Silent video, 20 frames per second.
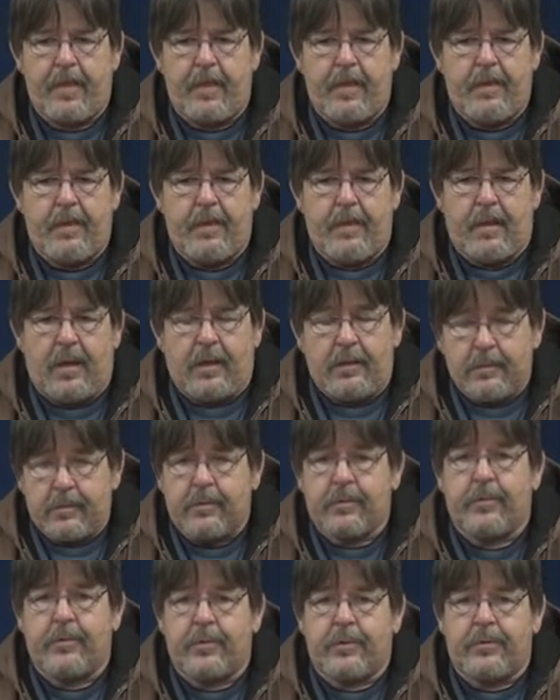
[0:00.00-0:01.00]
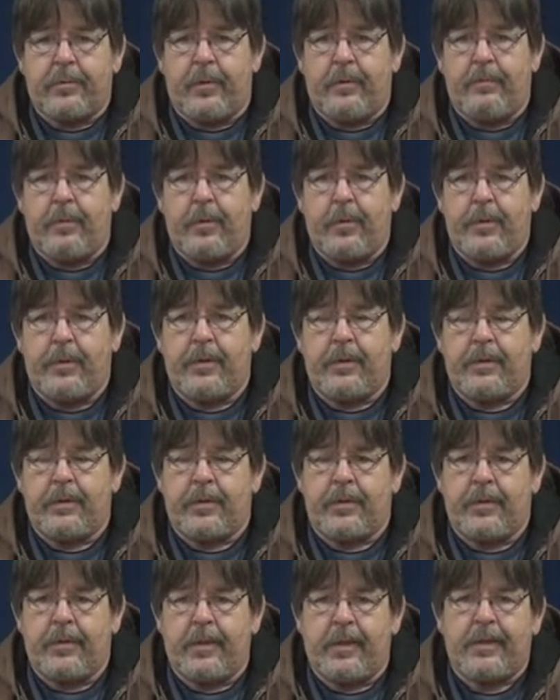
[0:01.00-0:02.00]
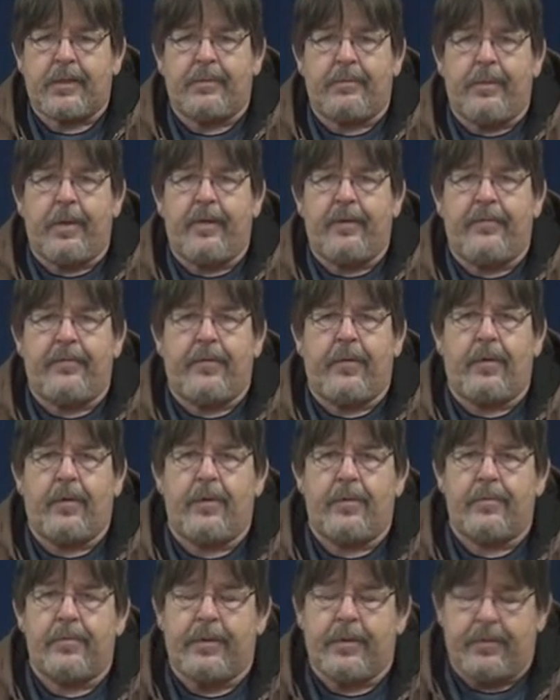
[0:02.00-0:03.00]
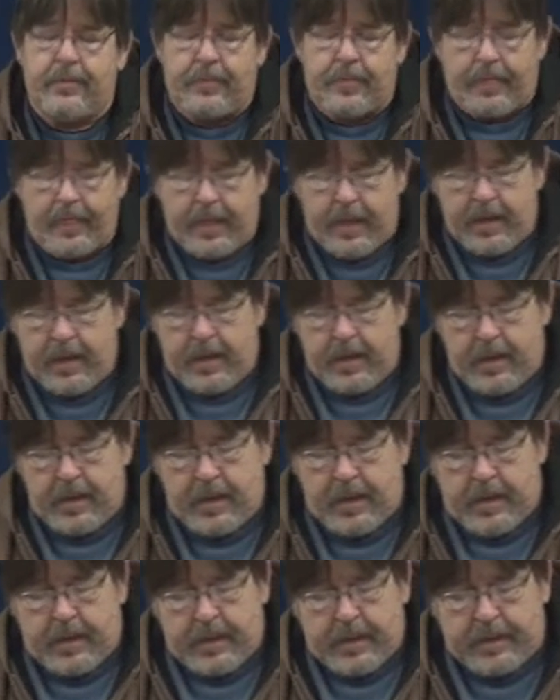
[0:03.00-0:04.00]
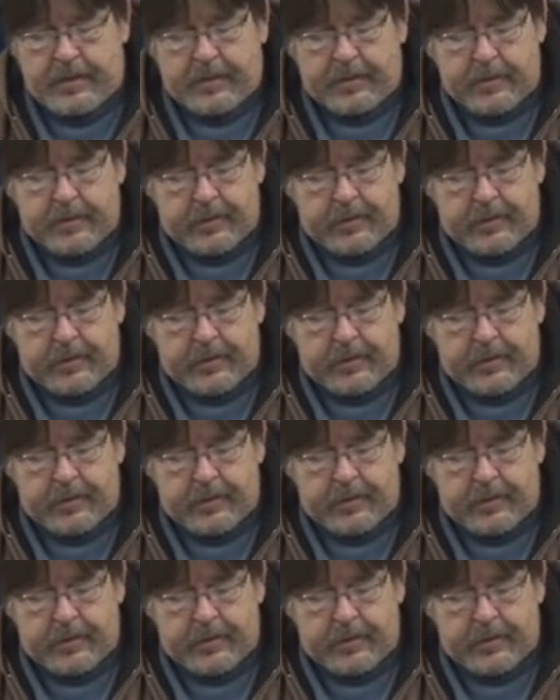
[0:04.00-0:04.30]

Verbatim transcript: um, I just wish my boys, and that's my fault. That's